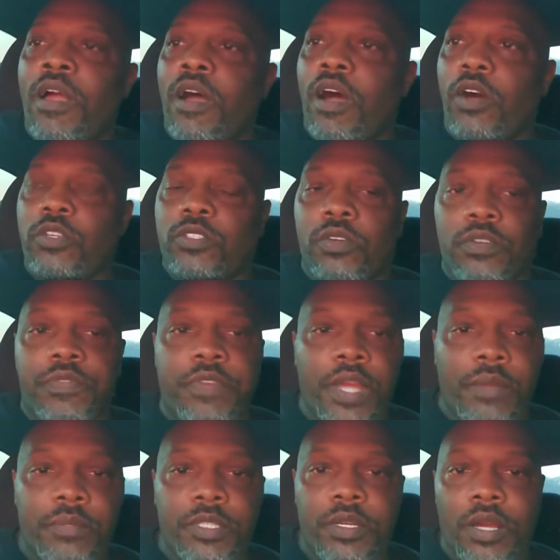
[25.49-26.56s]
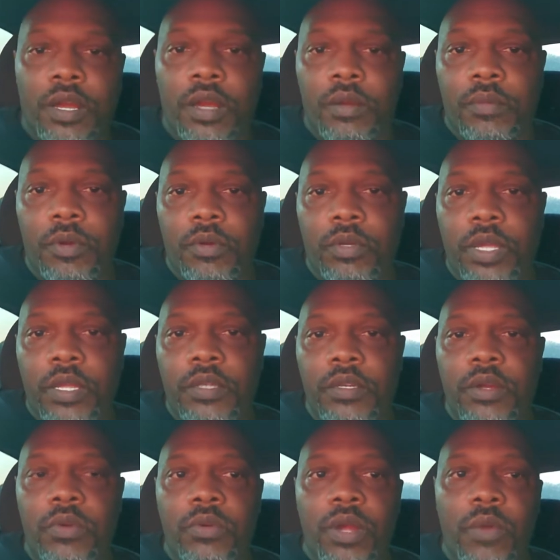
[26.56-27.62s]
Also, family. Uh, on that
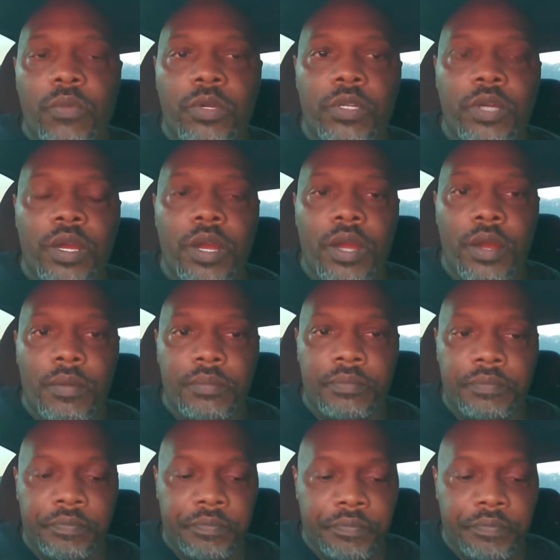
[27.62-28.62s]
note, I wanna. Um,